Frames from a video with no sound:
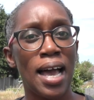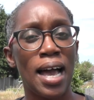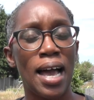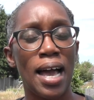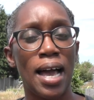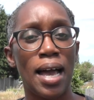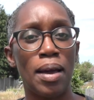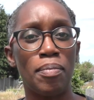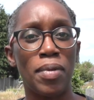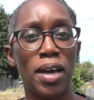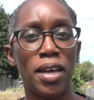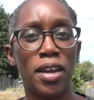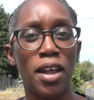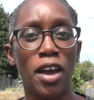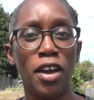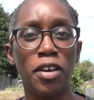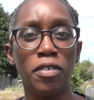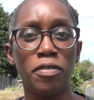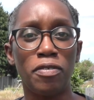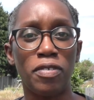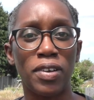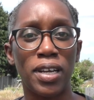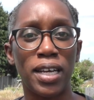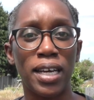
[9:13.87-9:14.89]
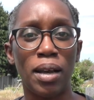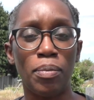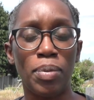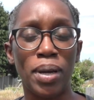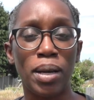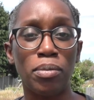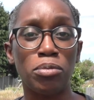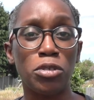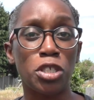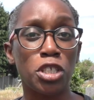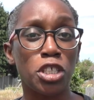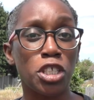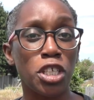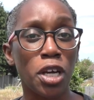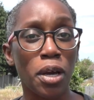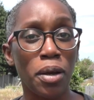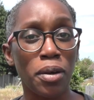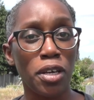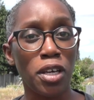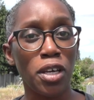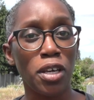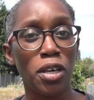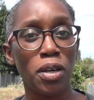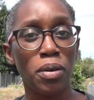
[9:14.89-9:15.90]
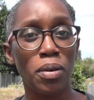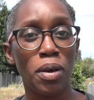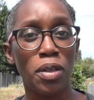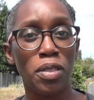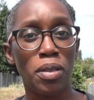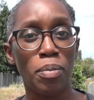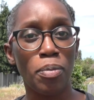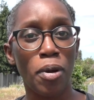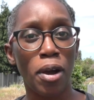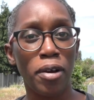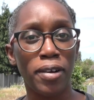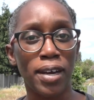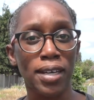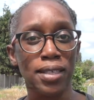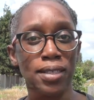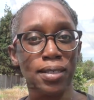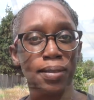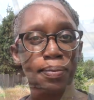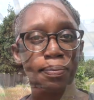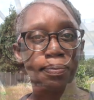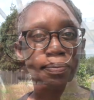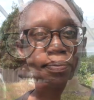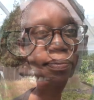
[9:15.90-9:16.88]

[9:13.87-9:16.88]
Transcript: and hopefully I'll be able to show you the progress.